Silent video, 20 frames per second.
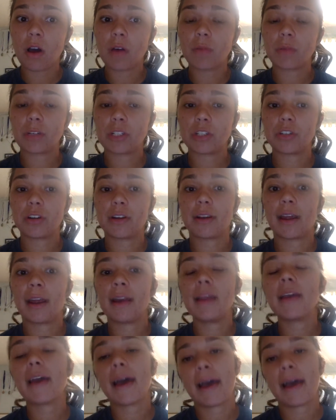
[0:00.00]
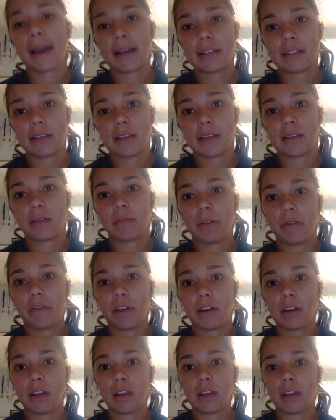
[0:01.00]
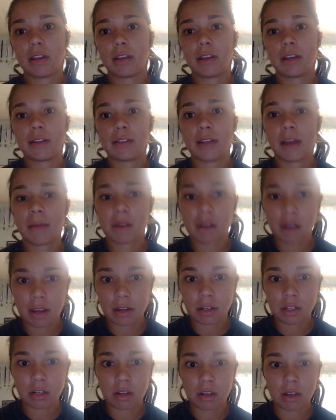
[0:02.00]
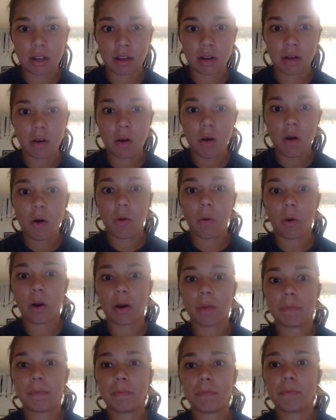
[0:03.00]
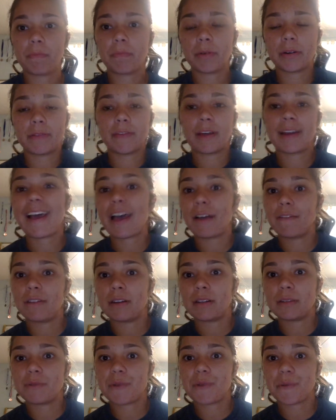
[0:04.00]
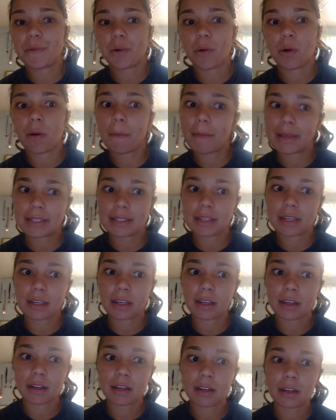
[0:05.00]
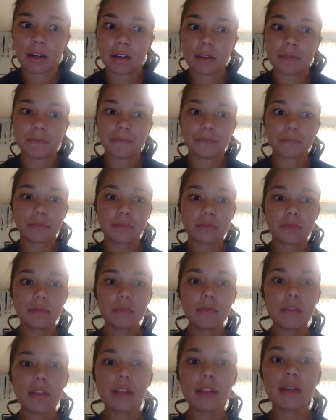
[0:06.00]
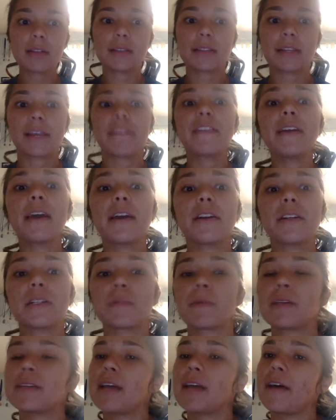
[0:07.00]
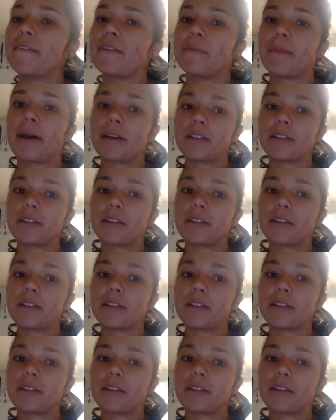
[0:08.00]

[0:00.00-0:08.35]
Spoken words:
restrict any access and preventing contamination or prevent evidence from going missing. Death investigators must have a